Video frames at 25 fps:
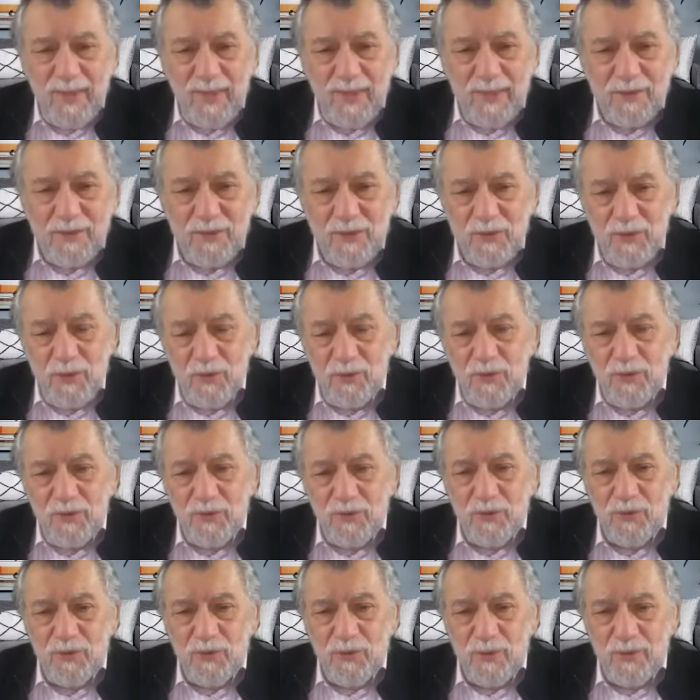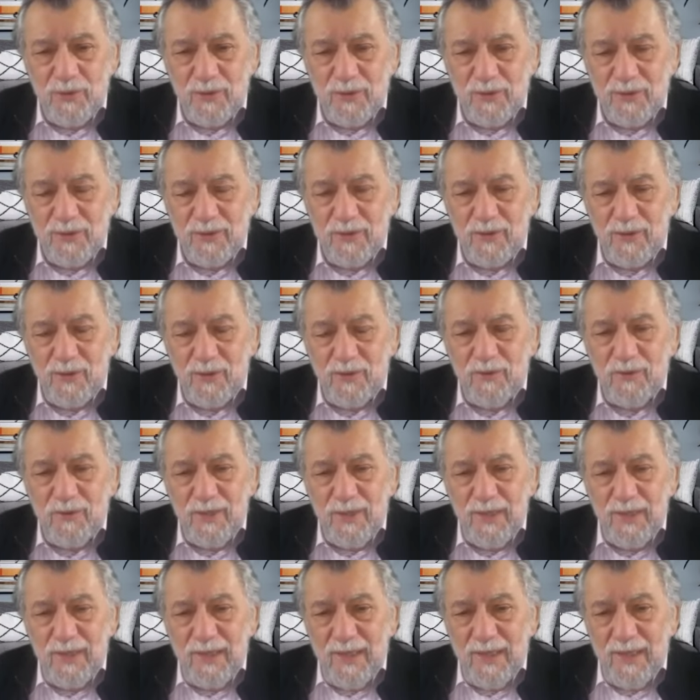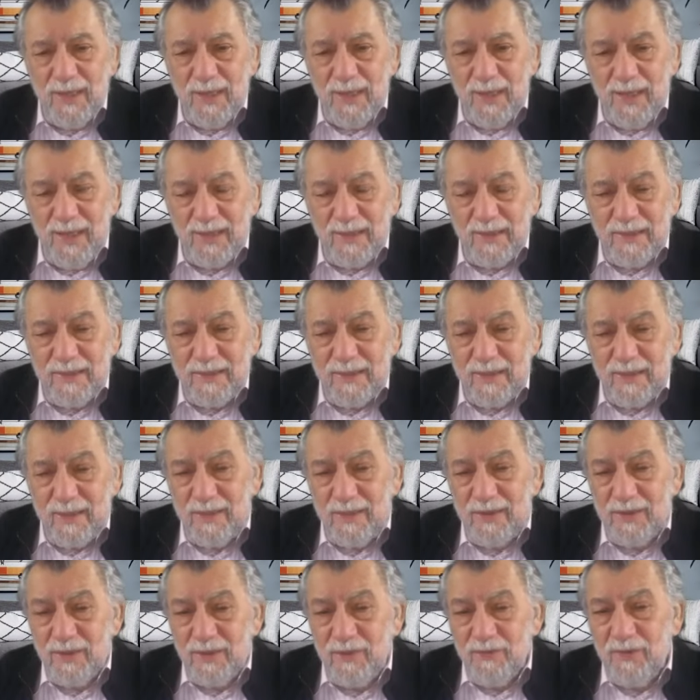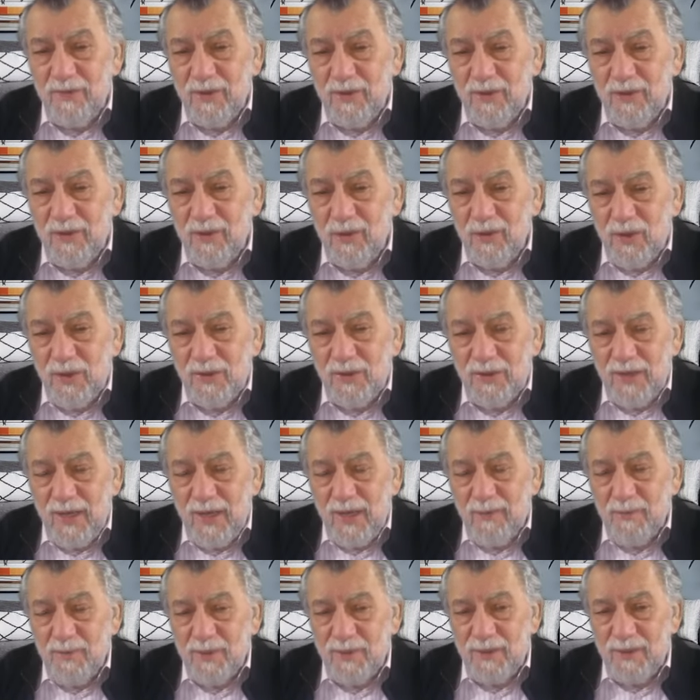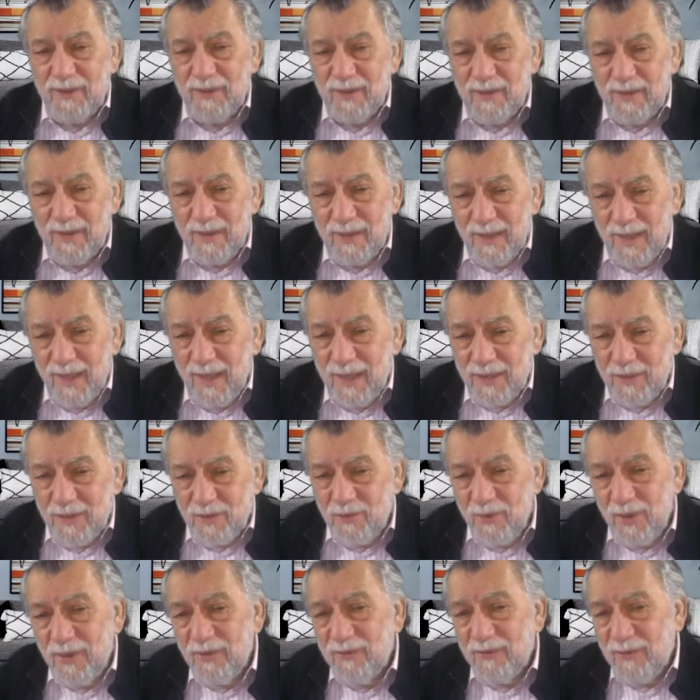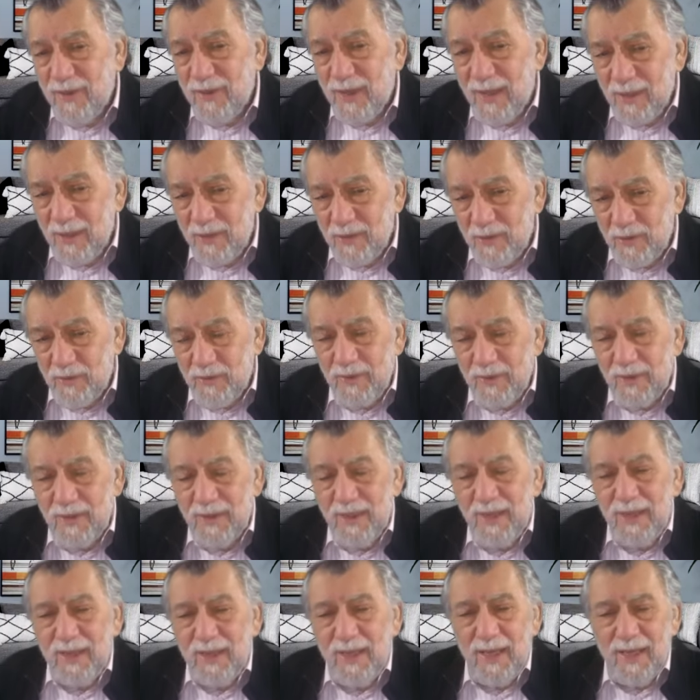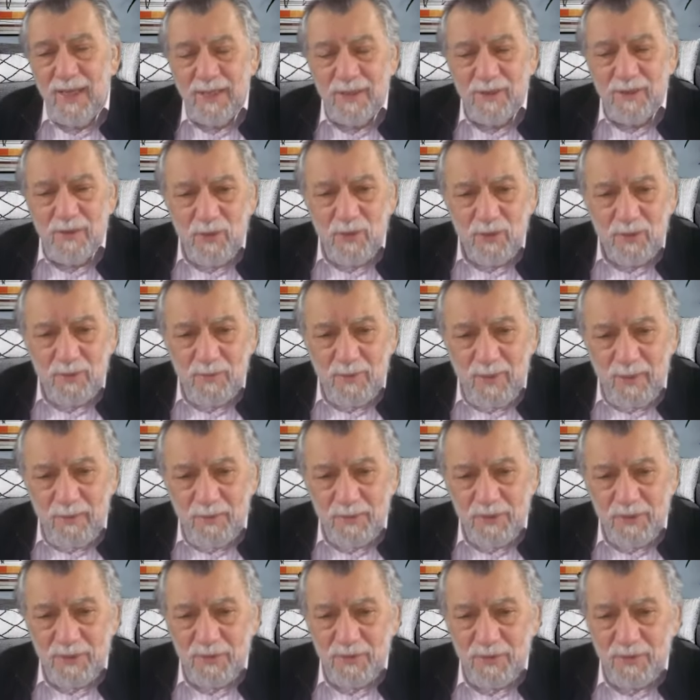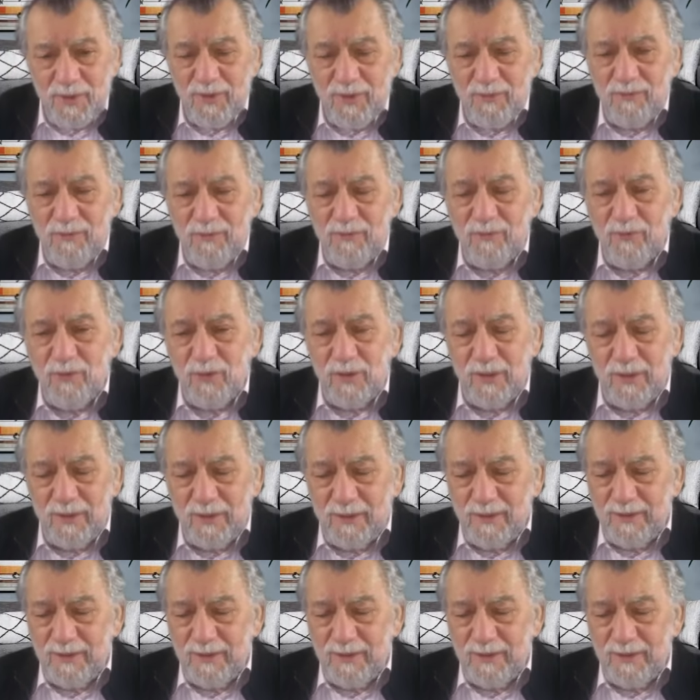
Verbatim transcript: showed the jeweler the stone, and he said, this is a very large amethyst, and it has great value. And he told him how much he would give him for it.